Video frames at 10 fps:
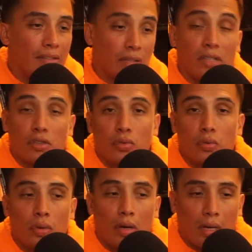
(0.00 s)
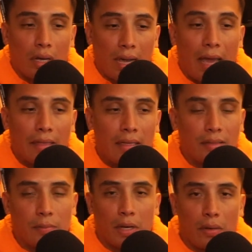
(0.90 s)
to a lot of athletes
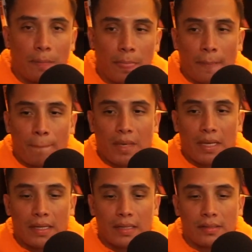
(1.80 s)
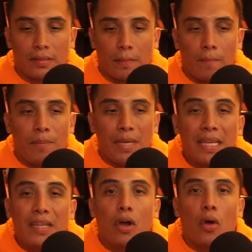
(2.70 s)
about is
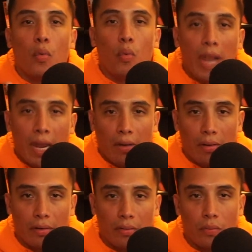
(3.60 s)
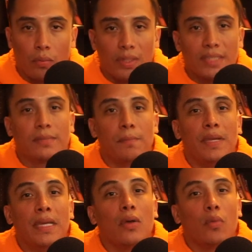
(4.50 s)
being aware. What does
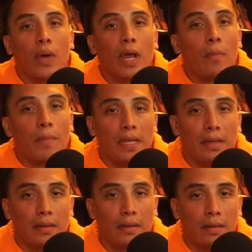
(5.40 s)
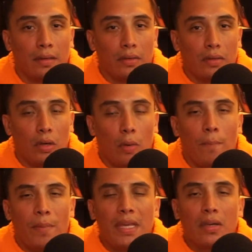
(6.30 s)
being aware mean?
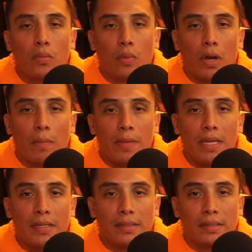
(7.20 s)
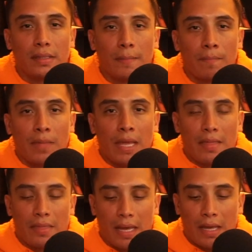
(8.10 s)
Being aware means
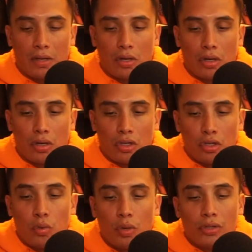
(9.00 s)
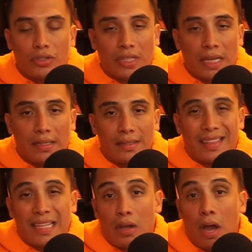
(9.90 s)
that you understand
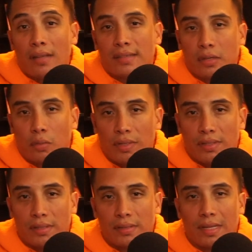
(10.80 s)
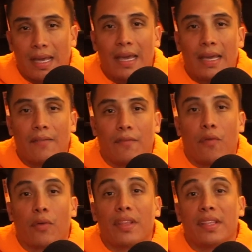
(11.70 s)
the consequences and
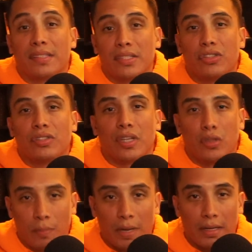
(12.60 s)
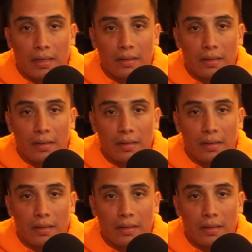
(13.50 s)
for the decisions that you make.